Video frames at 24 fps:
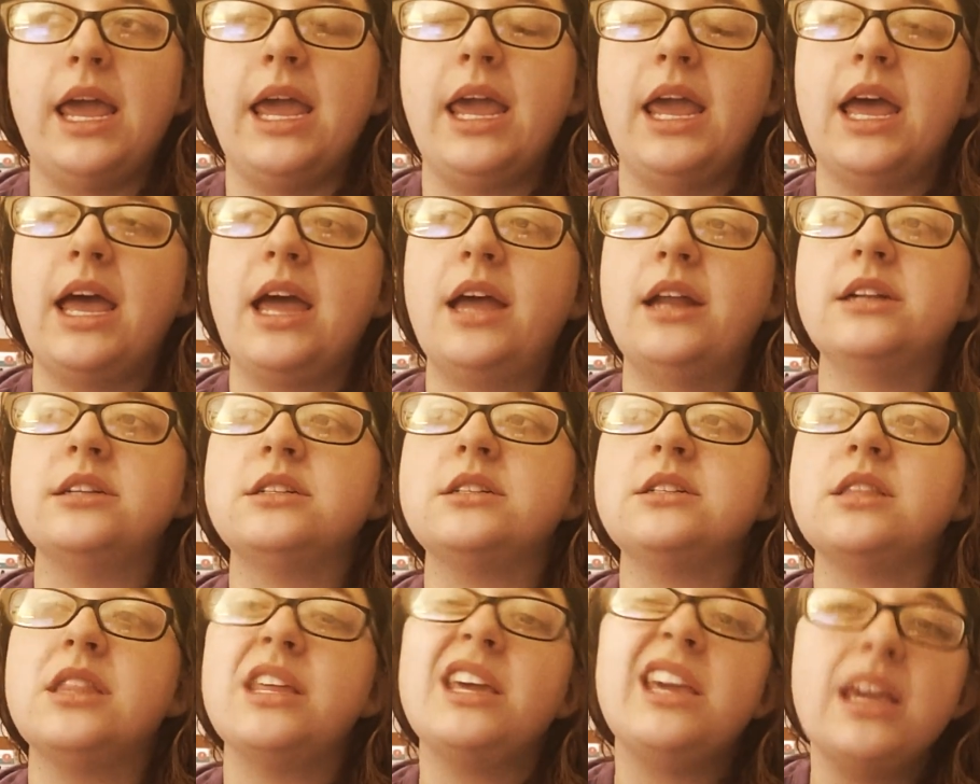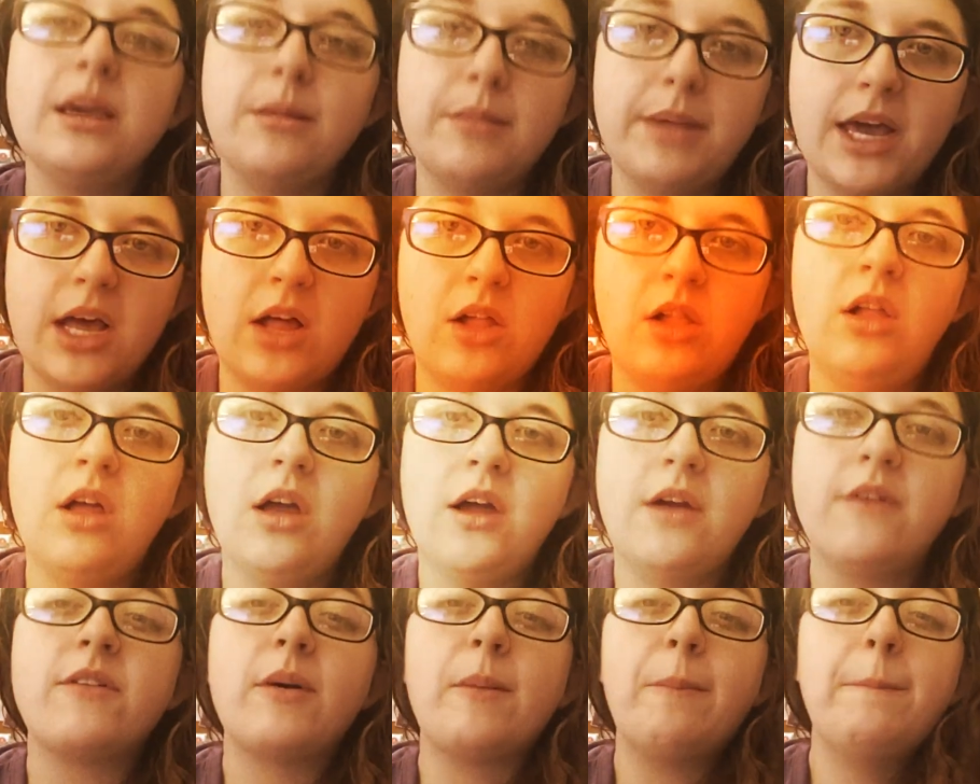and the email.
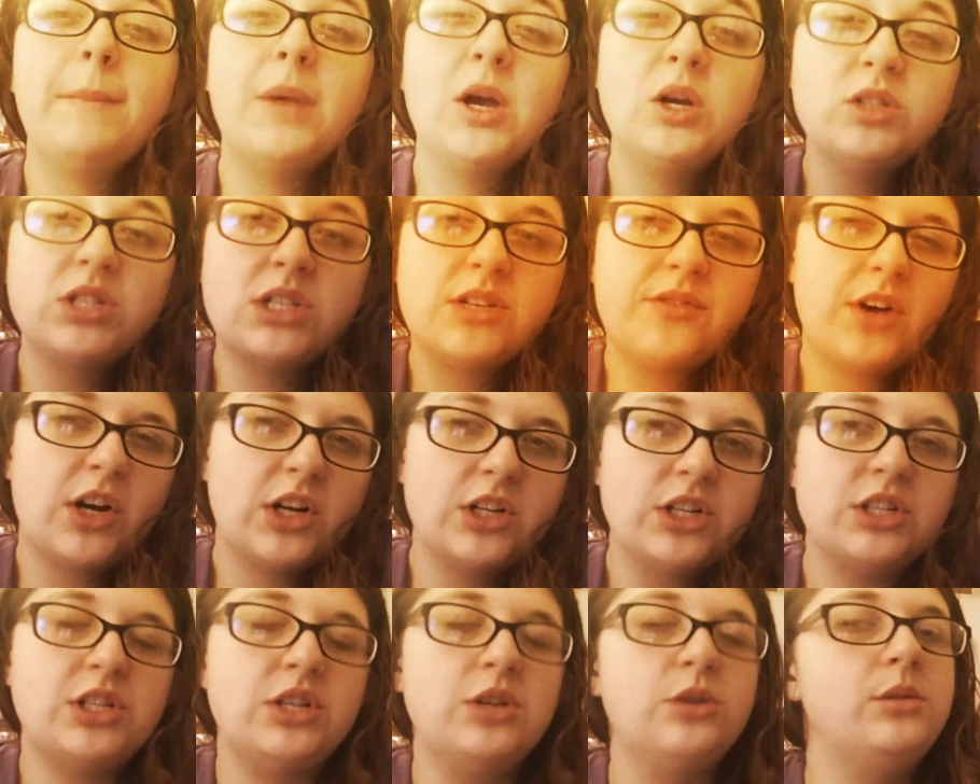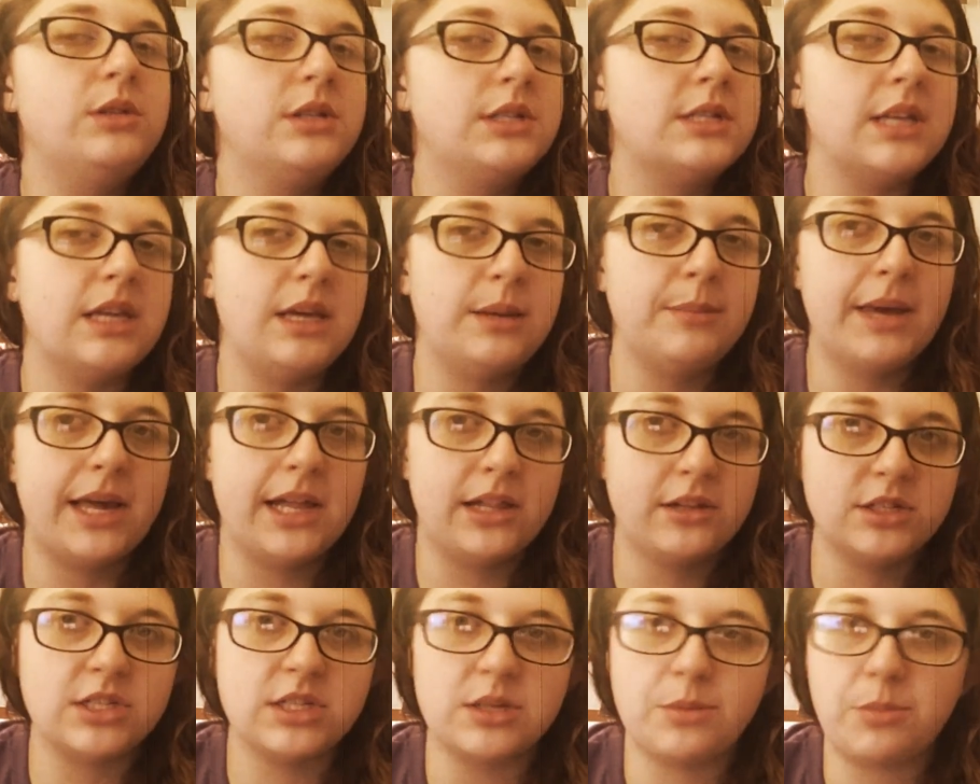For most of our students,
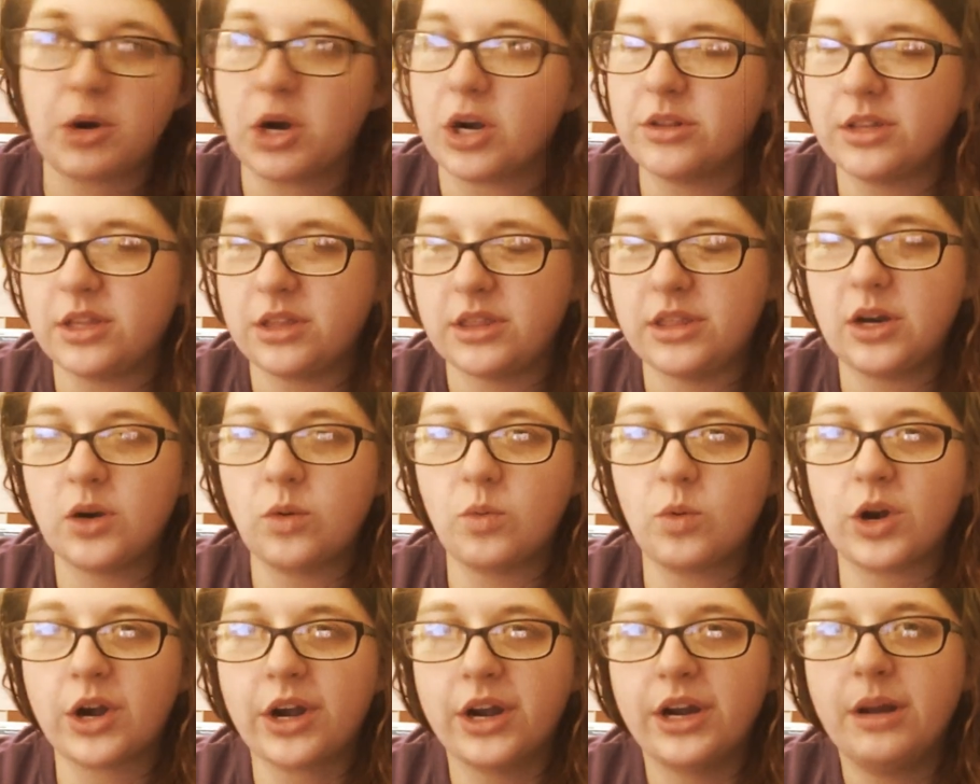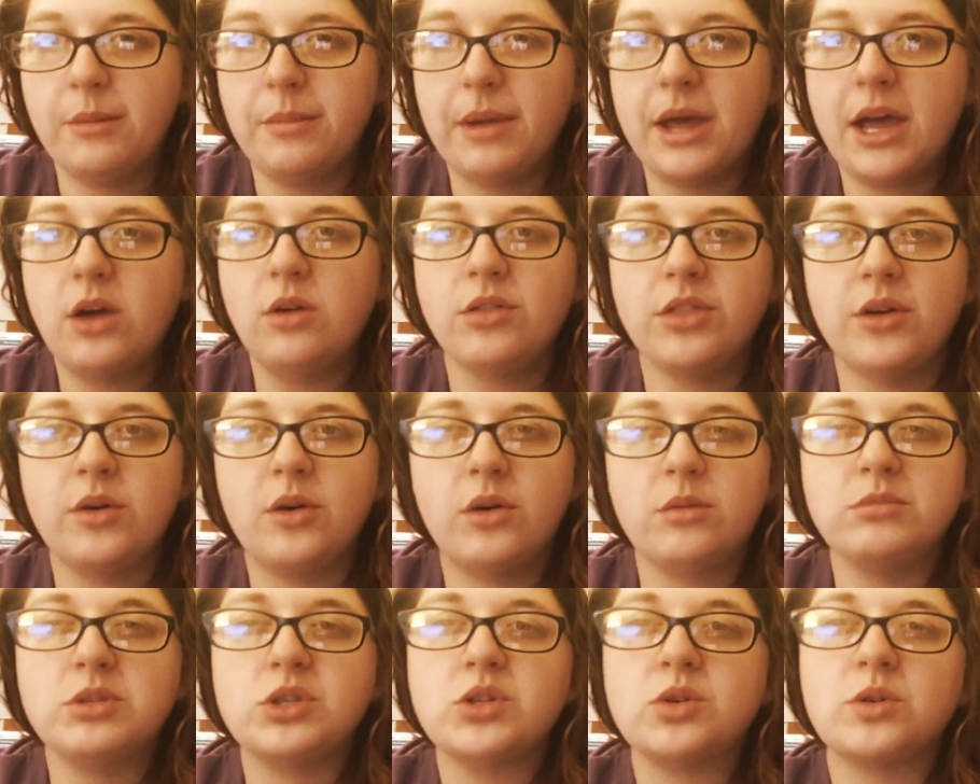email is the part that they're worried about, though
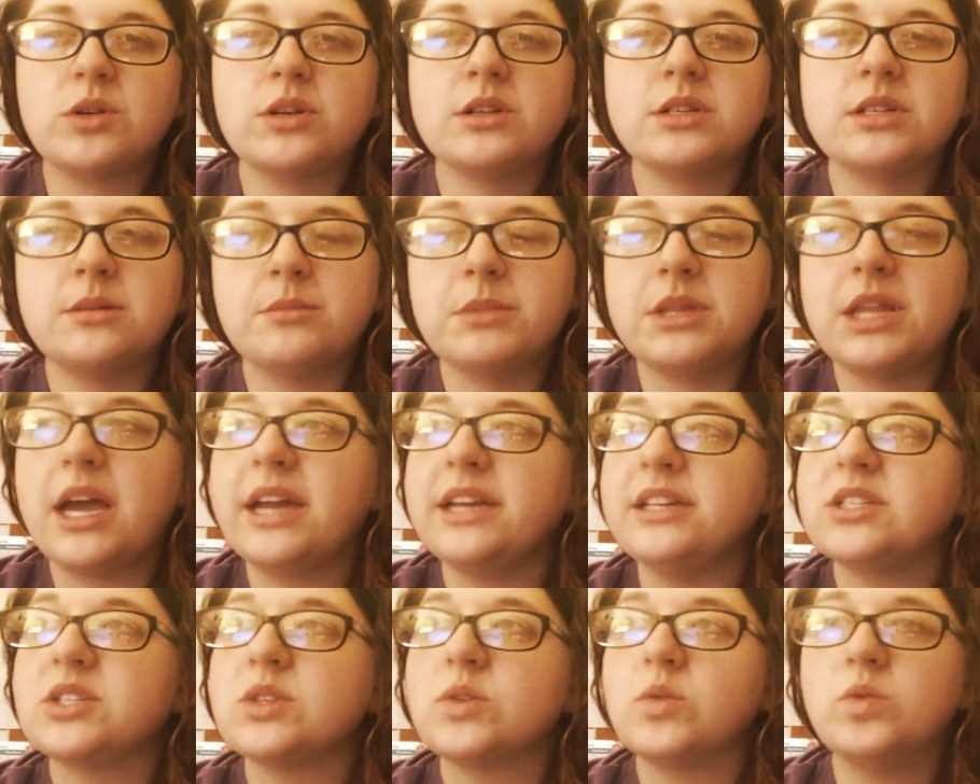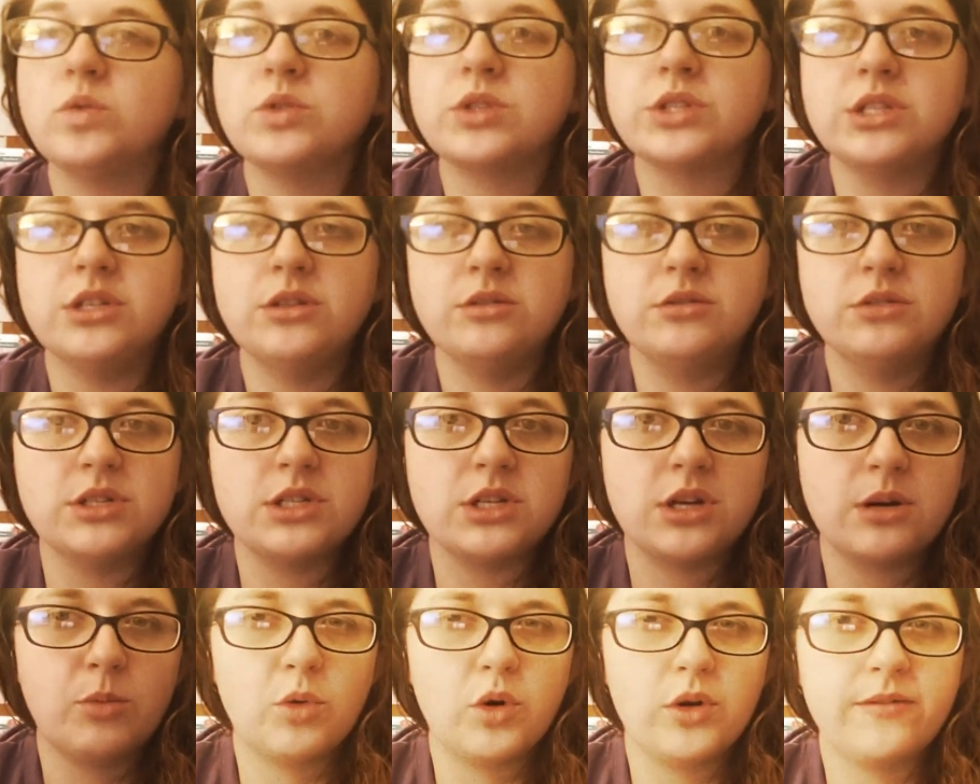I'm sure some of the high school
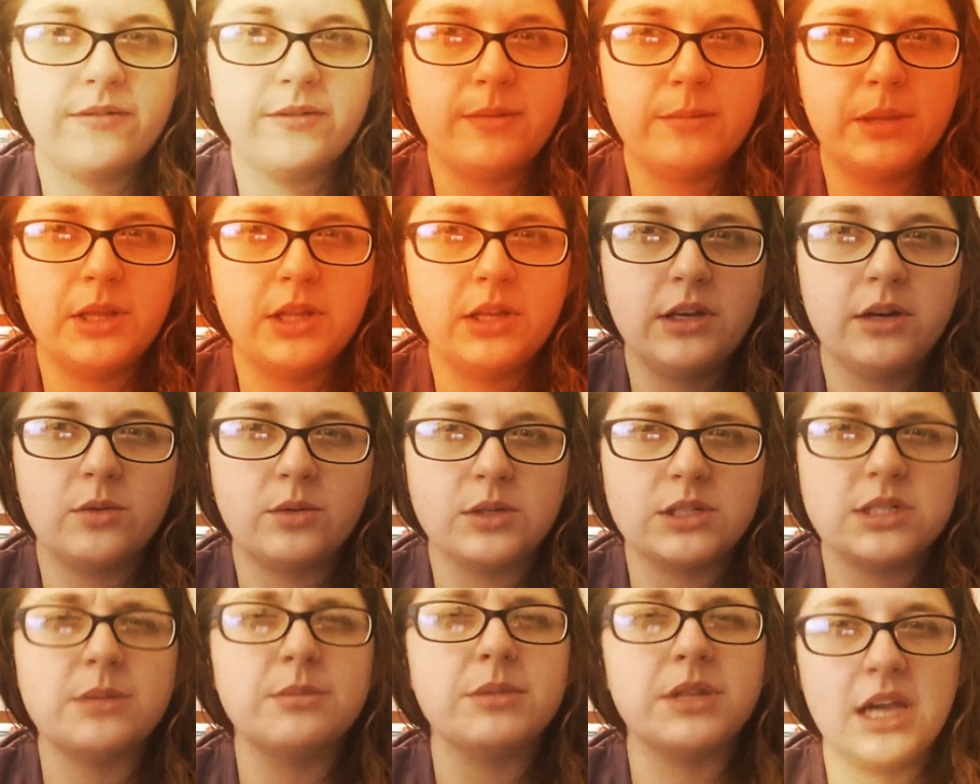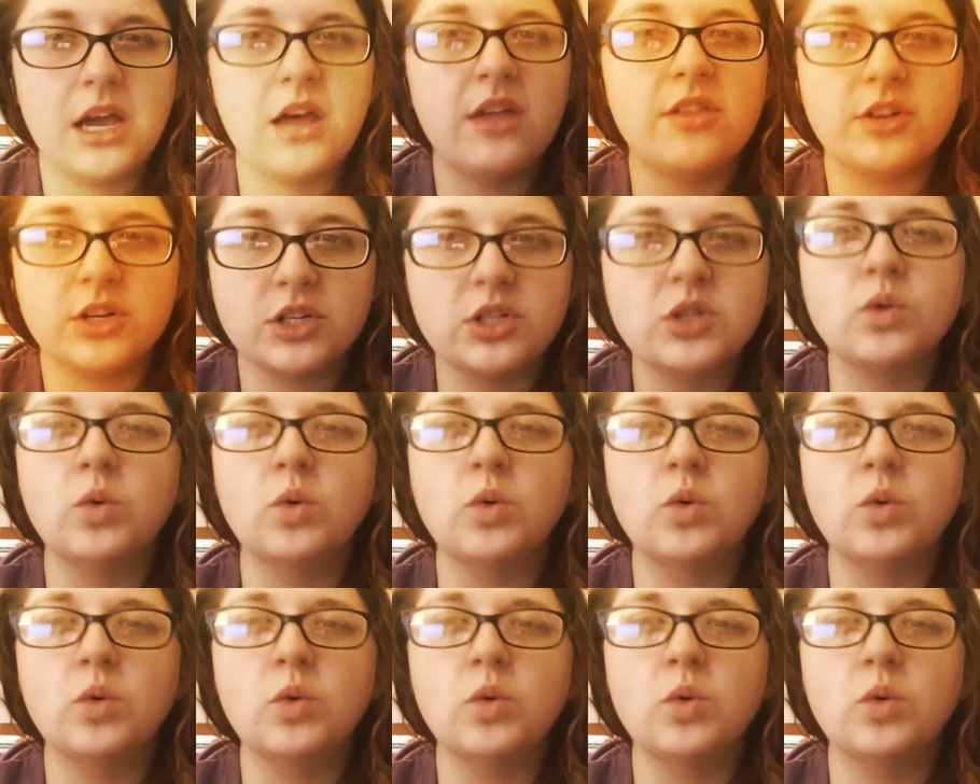students are more familiar with some of the other